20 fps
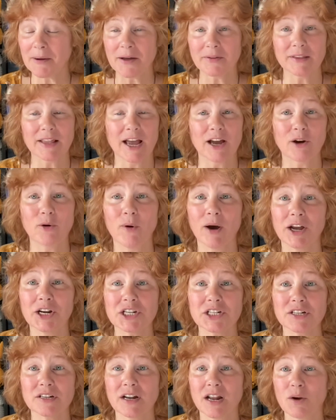out that
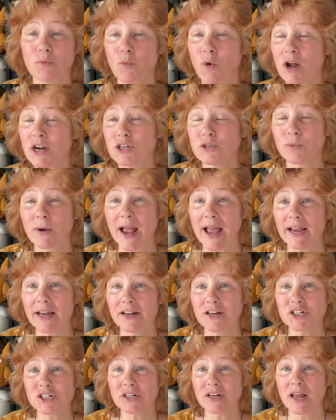question on what
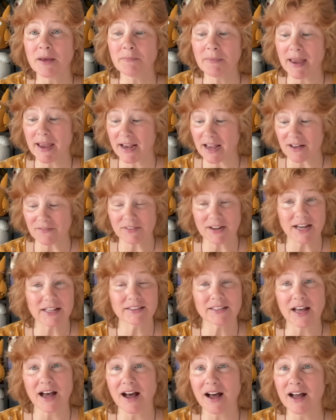dragon should I make. I've
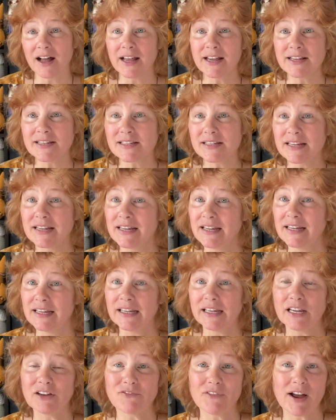got the eyes.
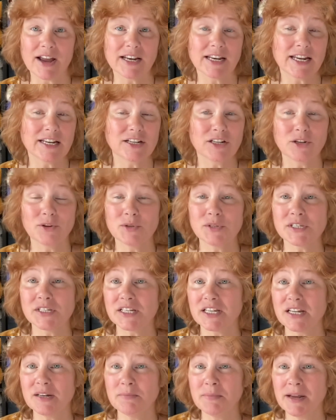If I need to use
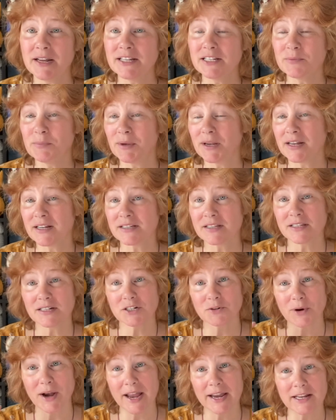seed beads because the
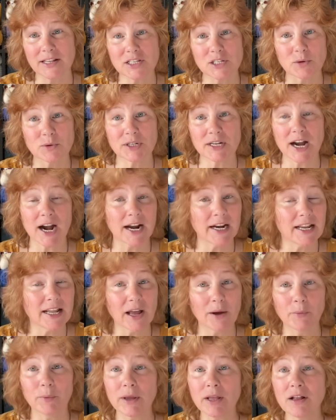dragon's so tiny,
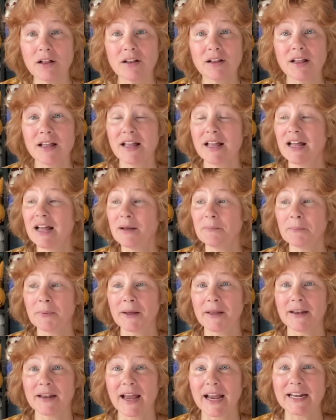I will.
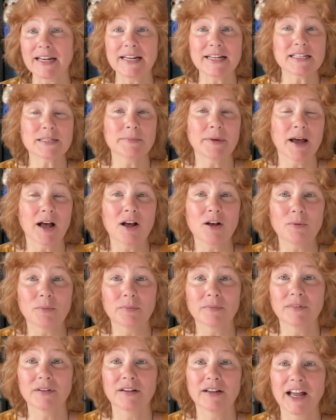But I need some help.
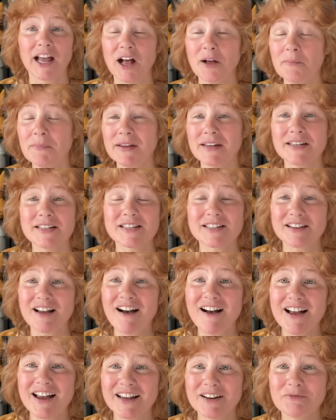Help me
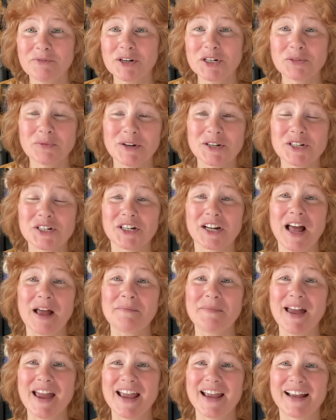decide which one should I
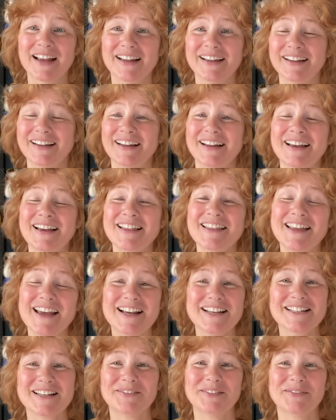make.
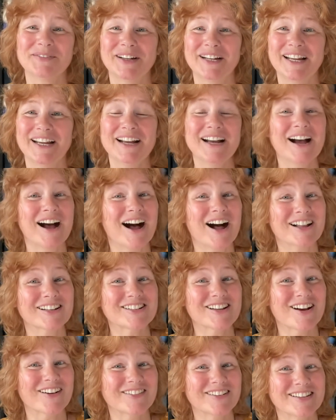Thanks, everybody. I'll
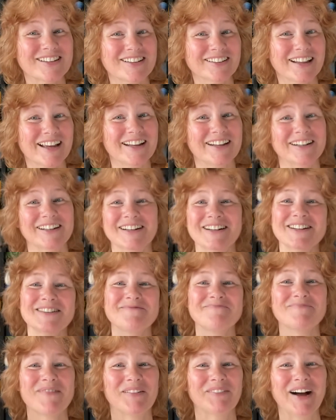talk with you later.
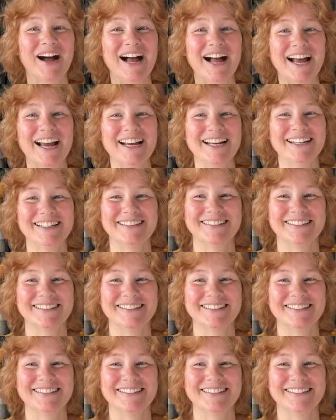Bye-bye.